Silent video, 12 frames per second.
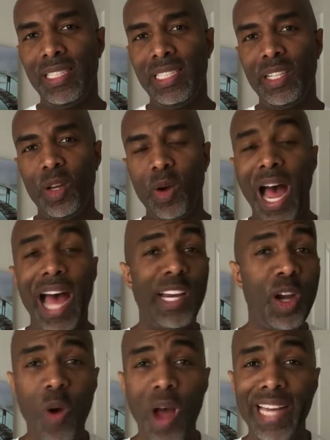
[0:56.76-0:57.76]
I
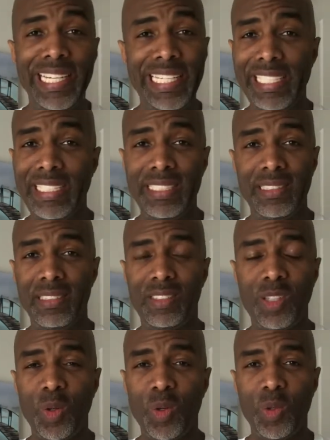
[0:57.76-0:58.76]
know I needed it.
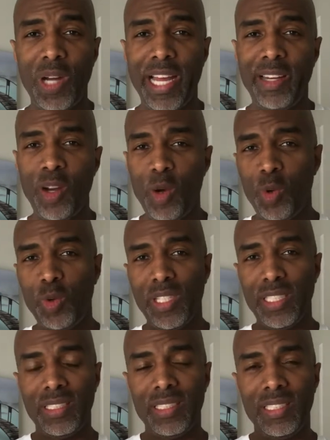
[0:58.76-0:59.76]
So I know
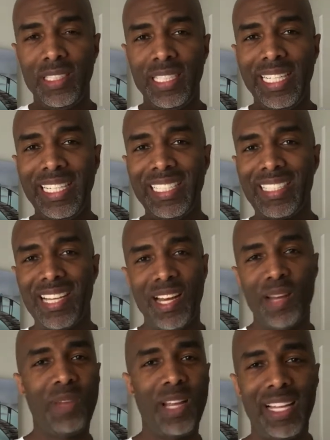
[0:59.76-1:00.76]
that in a
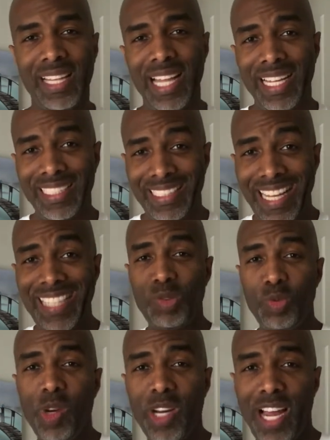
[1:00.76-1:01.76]
time like that,
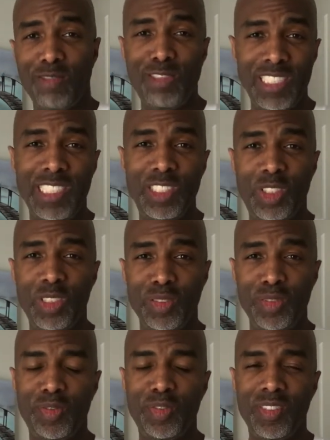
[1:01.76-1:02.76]
that's when I really should
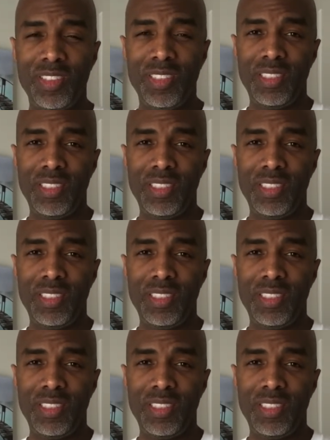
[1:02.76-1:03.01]
have